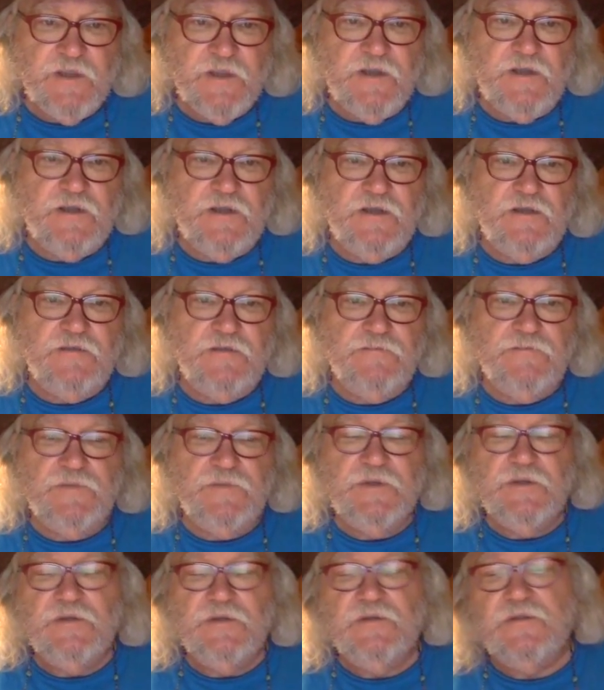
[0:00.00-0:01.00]
Um,
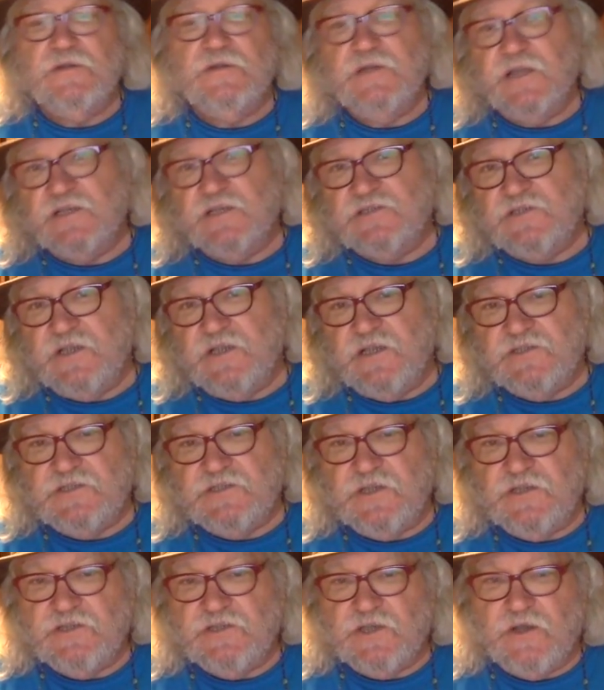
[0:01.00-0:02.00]
the next
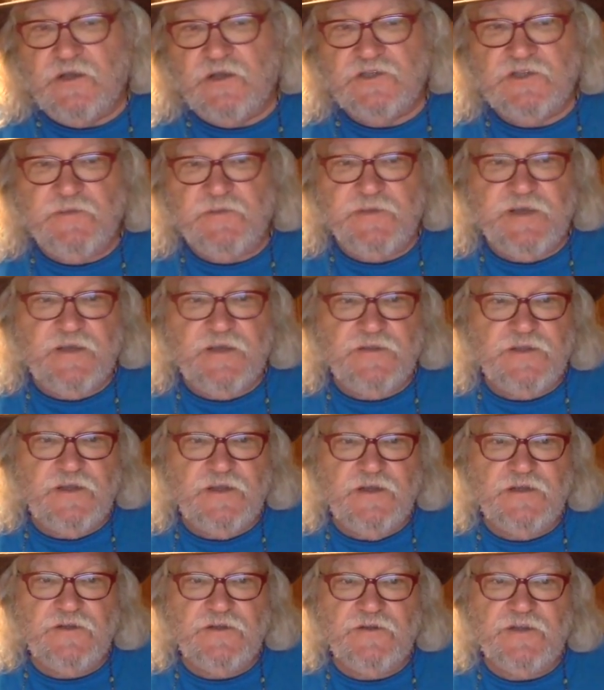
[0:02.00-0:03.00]
essay talks about the
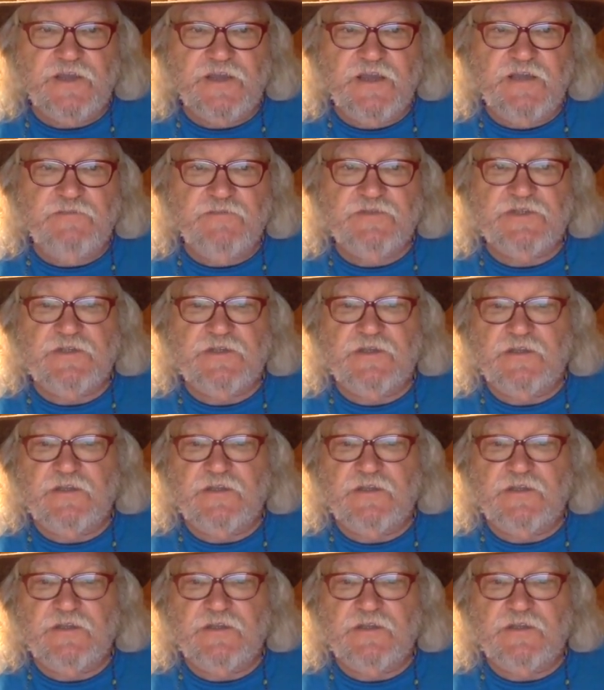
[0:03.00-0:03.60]
Hunger Games